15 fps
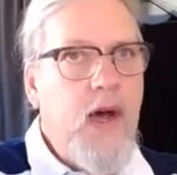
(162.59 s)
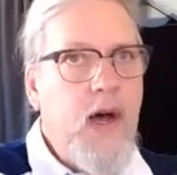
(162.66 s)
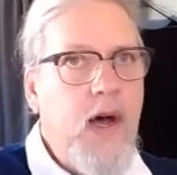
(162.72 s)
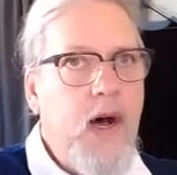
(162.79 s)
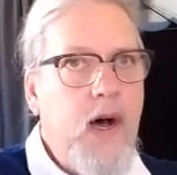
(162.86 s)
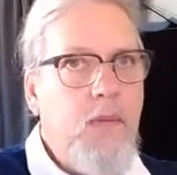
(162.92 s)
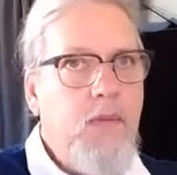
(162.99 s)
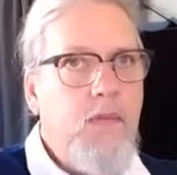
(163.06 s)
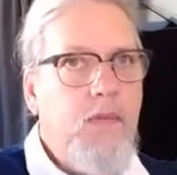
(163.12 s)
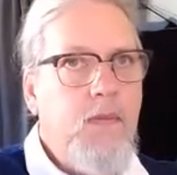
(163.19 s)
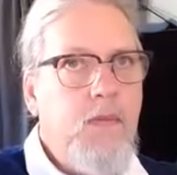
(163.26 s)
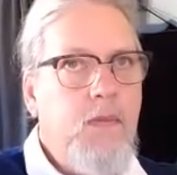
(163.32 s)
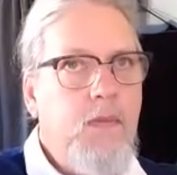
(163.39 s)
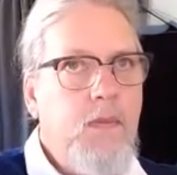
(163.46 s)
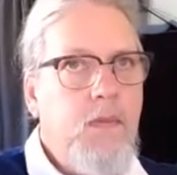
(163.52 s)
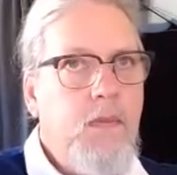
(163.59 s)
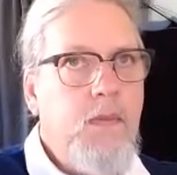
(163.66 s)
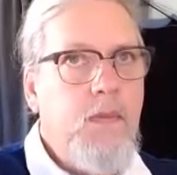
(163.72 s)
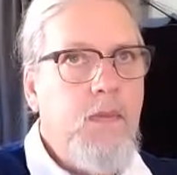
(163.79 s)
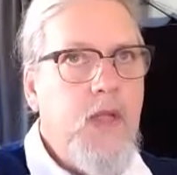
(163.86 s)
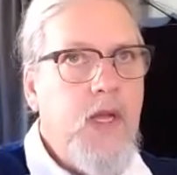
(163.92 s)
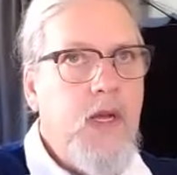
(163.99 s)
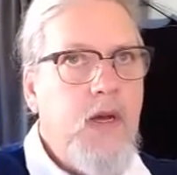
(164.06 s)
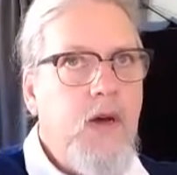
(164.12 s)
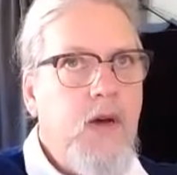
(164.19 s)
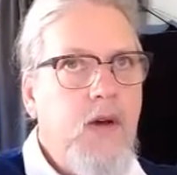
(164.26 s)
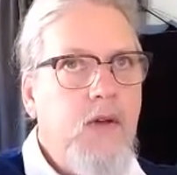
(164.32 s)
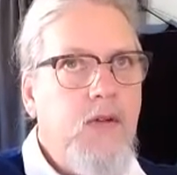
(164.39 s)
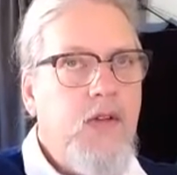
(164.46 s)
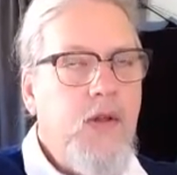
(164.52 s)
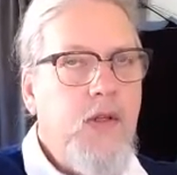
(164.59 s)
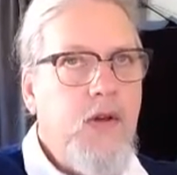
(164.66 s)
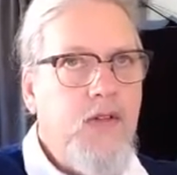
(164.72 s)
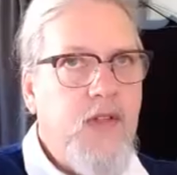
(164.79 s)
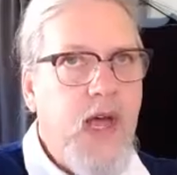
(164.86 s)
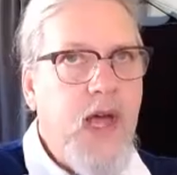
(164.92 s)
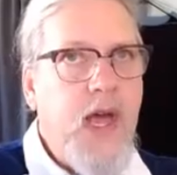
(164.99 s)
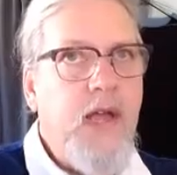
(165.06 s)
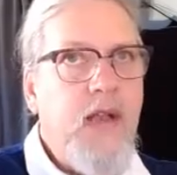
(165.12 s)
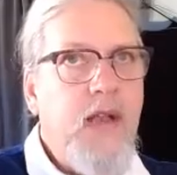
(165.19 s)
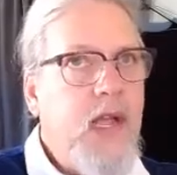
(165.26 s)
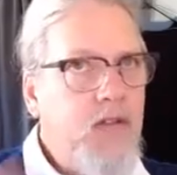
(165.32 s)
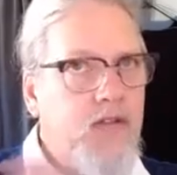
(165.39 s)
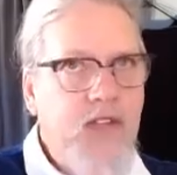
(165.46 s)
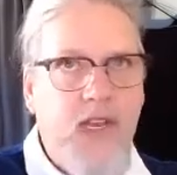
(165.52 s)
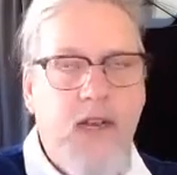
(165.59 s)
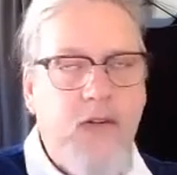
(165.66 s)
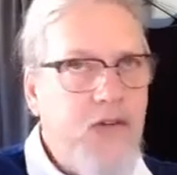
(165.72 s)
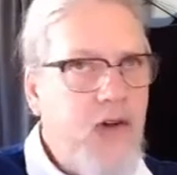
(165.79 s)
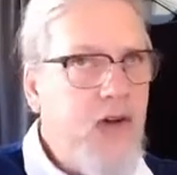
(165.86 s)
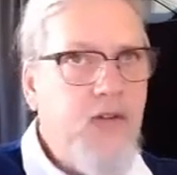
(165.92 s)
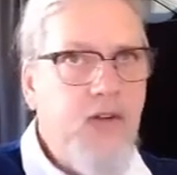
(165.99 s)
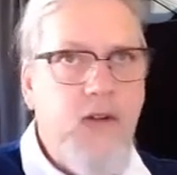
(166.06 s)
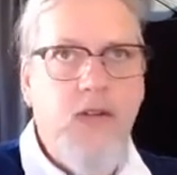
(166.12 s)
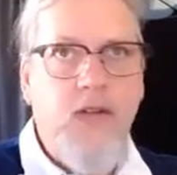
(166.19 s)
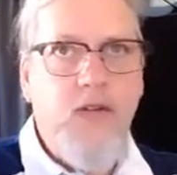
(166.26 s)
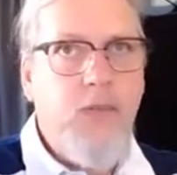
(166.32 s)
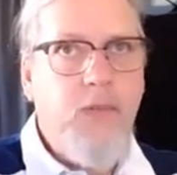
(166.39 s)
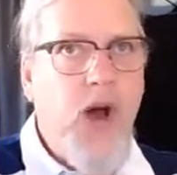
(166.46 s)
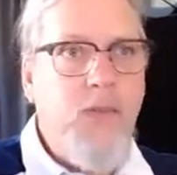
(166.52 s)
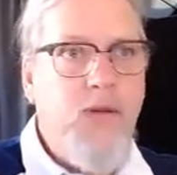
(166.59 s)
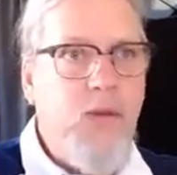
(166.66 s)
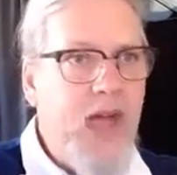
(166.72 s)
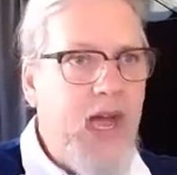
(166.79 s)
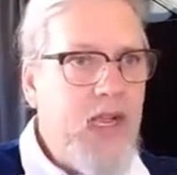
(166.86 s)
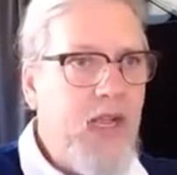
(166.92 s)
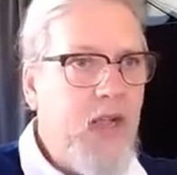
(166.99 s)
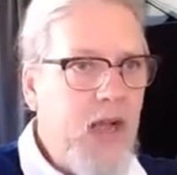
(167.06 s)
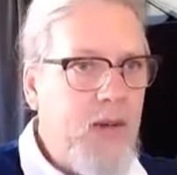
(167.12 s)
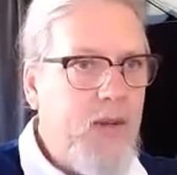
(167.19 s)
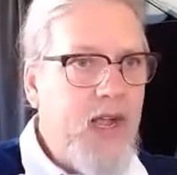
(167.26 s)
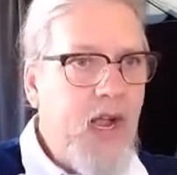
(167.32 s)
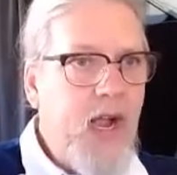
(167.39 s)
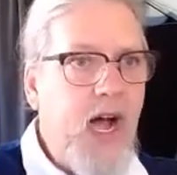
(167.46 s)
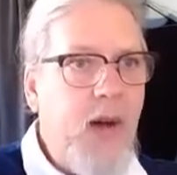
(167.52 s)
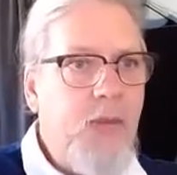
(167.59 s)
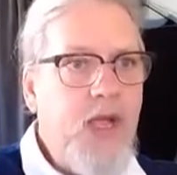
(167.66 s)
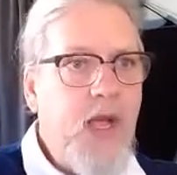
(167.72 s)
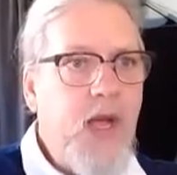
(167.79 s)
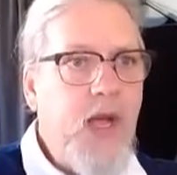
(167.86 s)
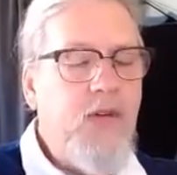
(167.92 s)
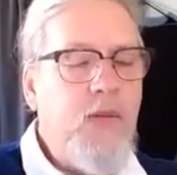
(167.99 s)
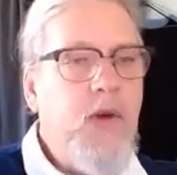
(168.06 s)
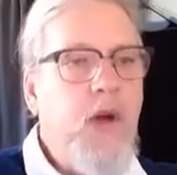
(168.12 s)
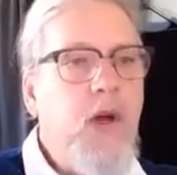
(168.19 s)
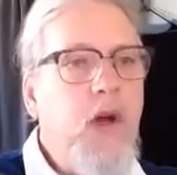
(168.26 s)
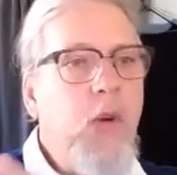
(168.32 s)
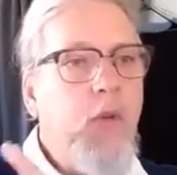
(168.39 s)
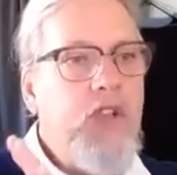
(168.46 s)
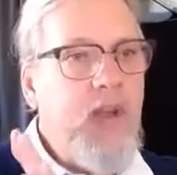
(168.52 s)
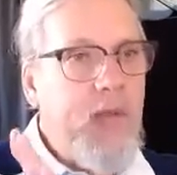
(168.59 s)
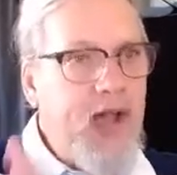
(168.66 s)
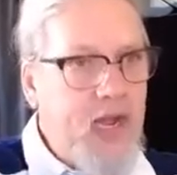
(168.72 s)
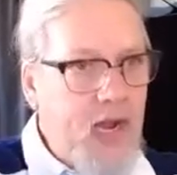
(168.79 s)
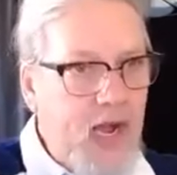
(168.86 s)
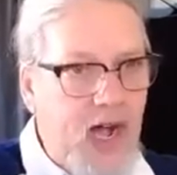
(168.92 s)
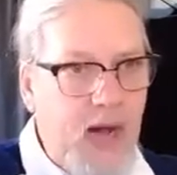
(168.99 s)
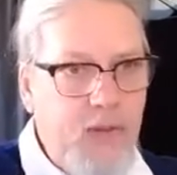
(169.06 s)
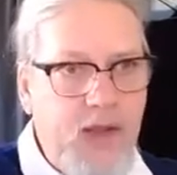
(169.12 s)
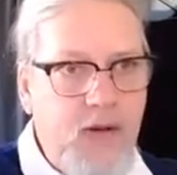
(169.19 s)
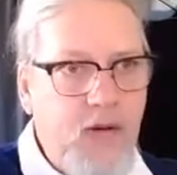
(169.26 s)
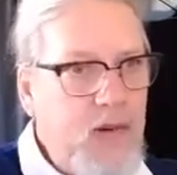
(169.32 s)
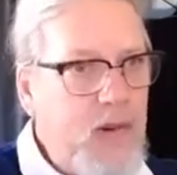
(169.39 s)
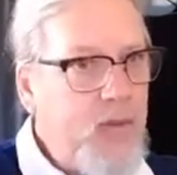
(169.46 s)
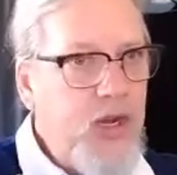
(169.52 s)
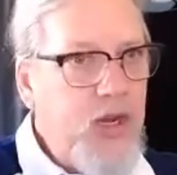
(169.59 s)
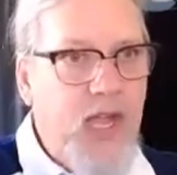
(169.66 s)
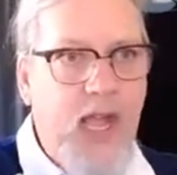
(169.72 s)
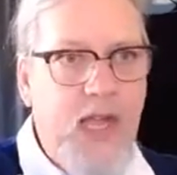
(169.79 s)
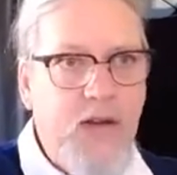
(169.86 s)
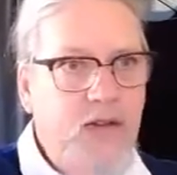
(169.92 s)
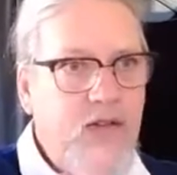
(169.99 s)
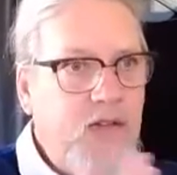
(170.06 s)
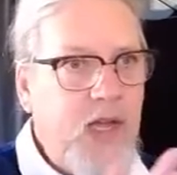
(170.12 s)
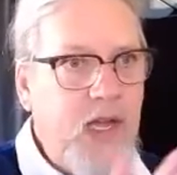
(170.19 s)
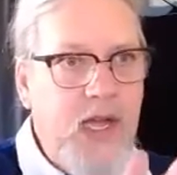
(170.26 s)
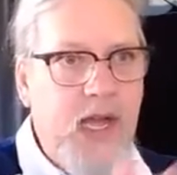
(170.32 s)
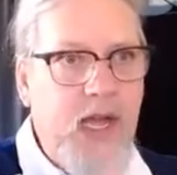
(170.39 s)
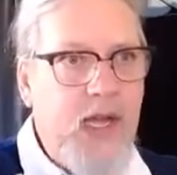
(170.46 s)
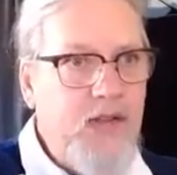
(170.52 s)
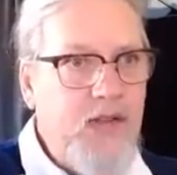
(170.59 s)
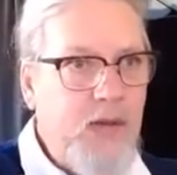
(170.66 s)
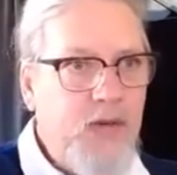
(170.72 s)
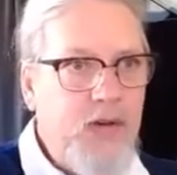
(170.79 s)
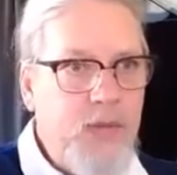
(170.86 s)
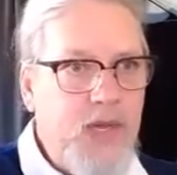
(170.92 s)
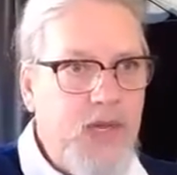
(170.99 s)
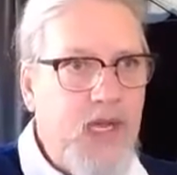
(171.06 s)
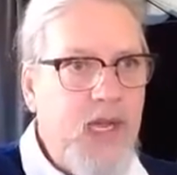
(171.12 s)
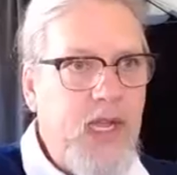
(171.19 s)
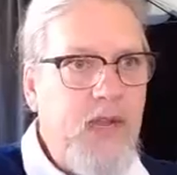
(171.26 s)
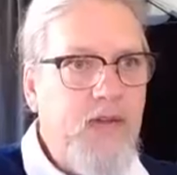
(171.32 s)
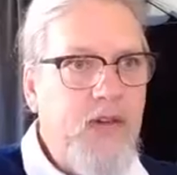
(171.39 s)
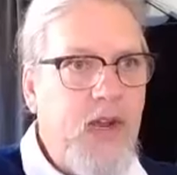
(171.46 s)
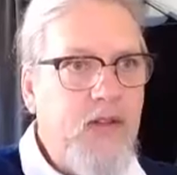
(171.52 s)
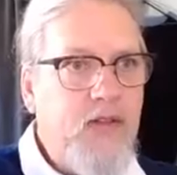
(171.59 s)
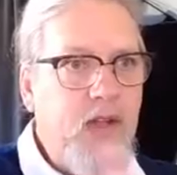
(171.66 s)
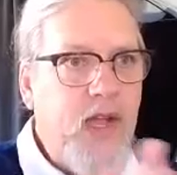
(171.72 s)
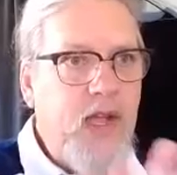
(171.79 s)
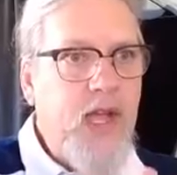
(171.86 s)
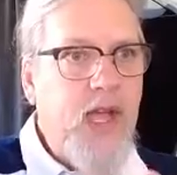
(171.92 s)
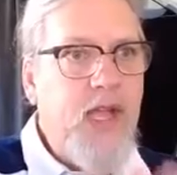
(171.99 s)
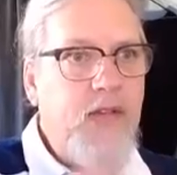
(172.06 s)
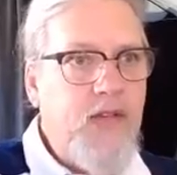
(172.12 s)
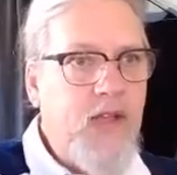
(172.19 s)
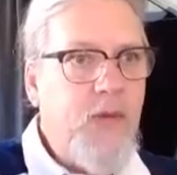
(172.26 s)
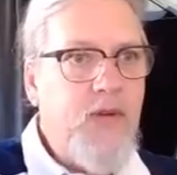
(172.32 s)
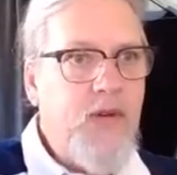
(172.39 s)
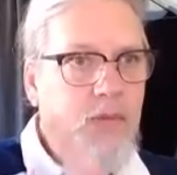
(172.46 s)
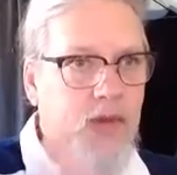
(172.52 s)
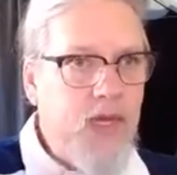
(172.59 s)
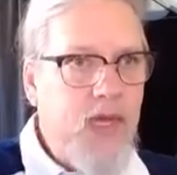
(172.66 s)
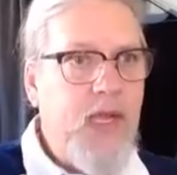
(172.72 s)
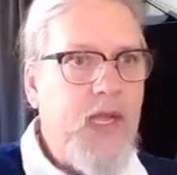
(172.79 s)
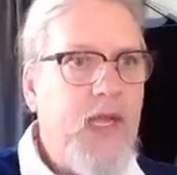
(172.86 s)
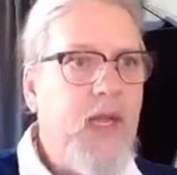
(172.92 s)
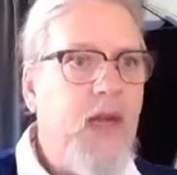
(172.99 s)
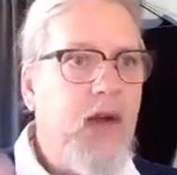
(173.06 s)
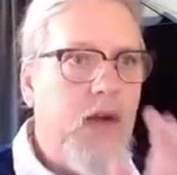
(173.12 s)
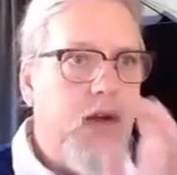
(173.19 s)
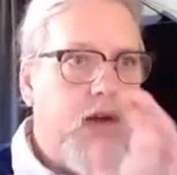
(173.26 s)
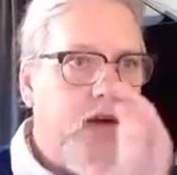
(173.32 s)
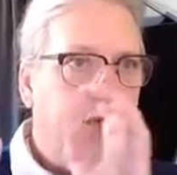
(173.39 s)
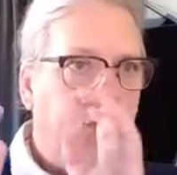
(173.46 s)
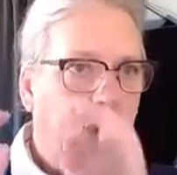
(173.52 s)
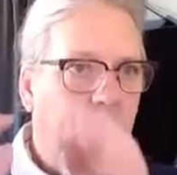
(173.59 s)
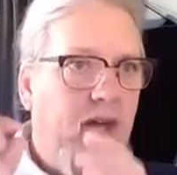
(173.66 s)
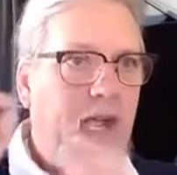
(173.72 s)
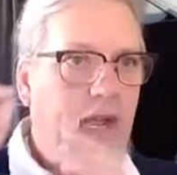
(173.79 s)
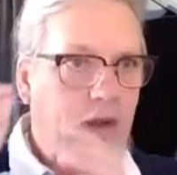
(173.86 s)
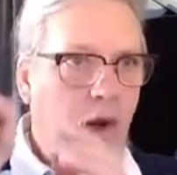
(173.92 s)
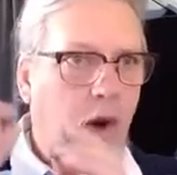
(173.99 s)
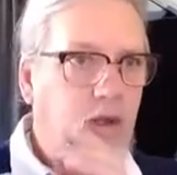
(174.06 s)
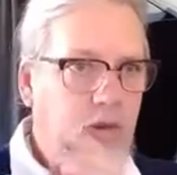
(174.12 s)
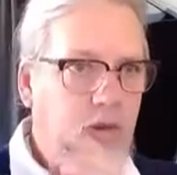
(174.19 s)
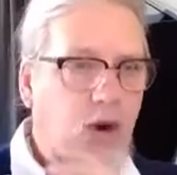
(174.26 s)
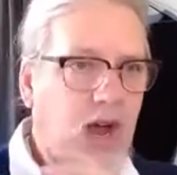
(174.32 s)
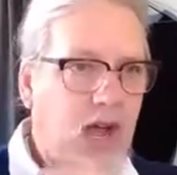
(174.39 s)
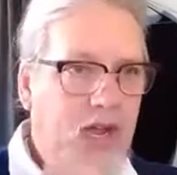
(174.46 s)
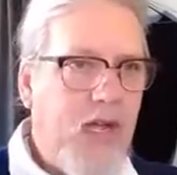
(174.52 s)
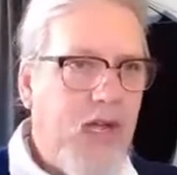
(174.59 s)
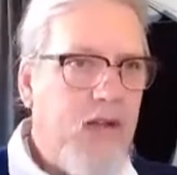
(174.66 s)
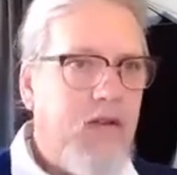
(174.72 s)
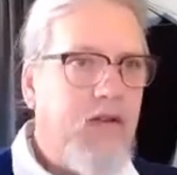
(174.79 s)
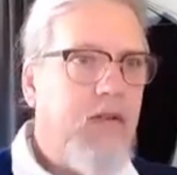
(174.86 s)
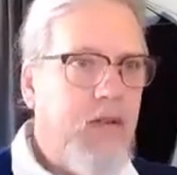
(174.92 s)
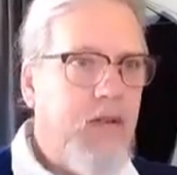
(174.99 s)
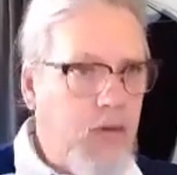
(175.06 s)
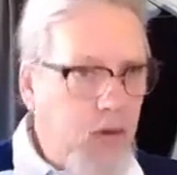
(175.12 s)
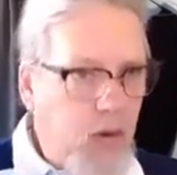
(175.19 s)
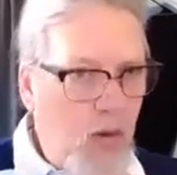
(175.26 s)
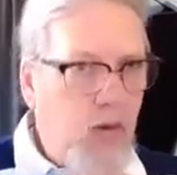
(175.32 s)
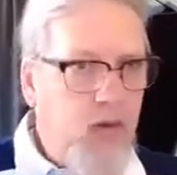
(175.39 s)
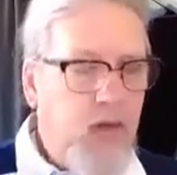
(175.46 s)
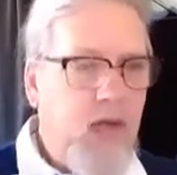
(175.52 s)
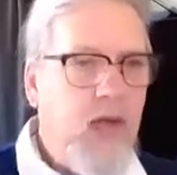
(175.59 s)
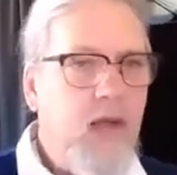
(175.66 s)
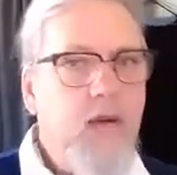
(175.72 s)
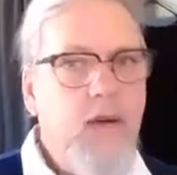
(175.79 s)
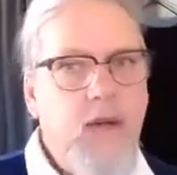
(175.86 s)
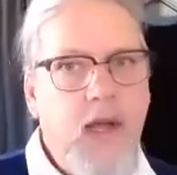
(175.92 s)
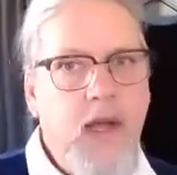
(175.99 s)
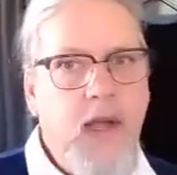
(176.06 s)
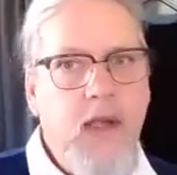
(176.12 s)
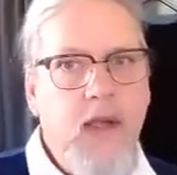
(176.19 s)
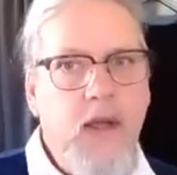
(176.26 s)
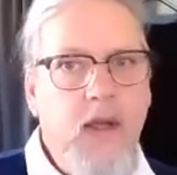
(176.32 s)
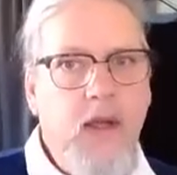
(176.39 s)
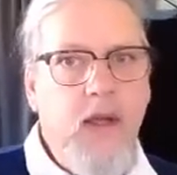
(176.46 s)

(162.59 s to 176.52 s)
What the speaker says: So there's that. Again, sending to functions is problematic. You got to make a copy of them. When you make a copy, remember, you can't just say A is equal to B. You've got to say A is equal to B, bracket, colon, bracket, to do the whole thing. Okay.